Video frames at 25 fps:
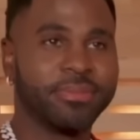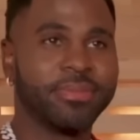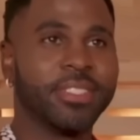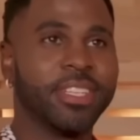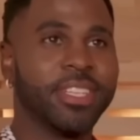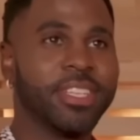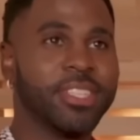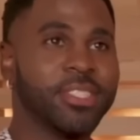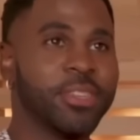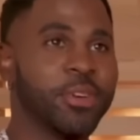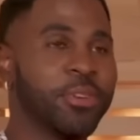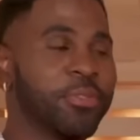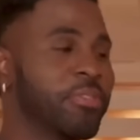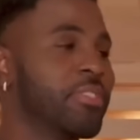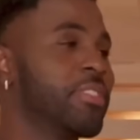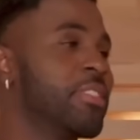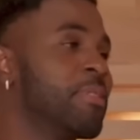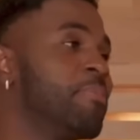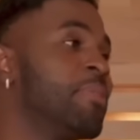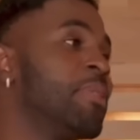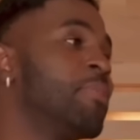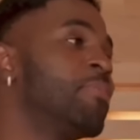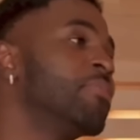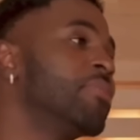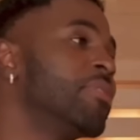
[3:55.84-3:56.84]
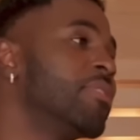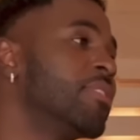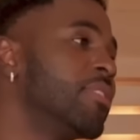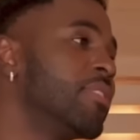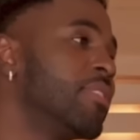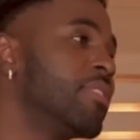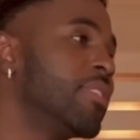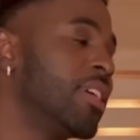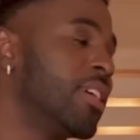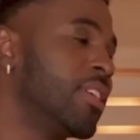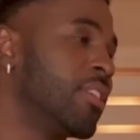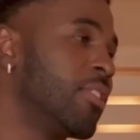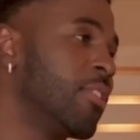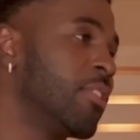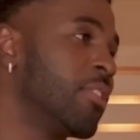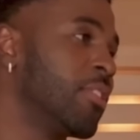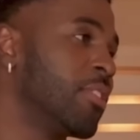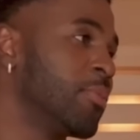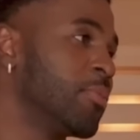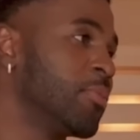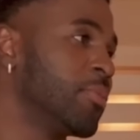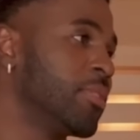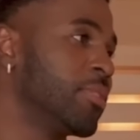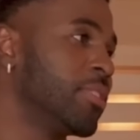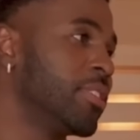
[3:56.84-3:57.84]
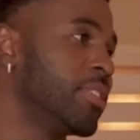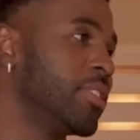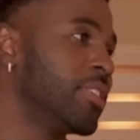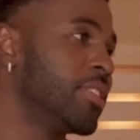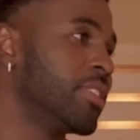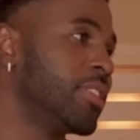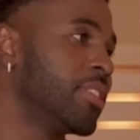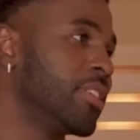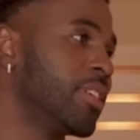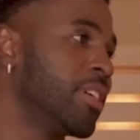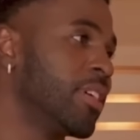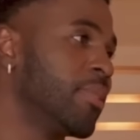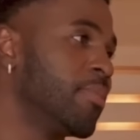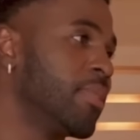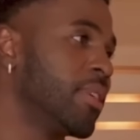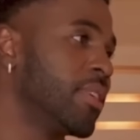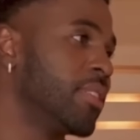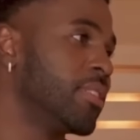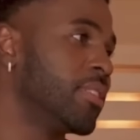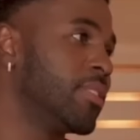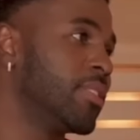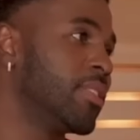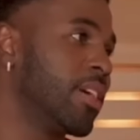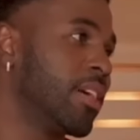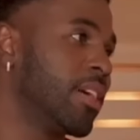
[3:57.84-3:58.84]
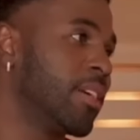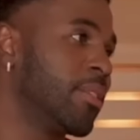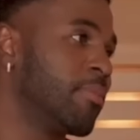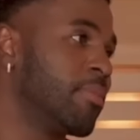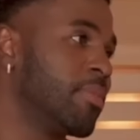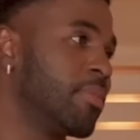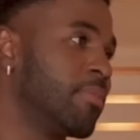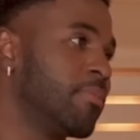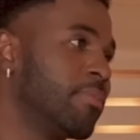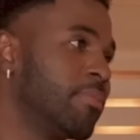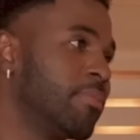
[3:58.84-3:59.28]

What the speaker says: So for the people that are worried about the album.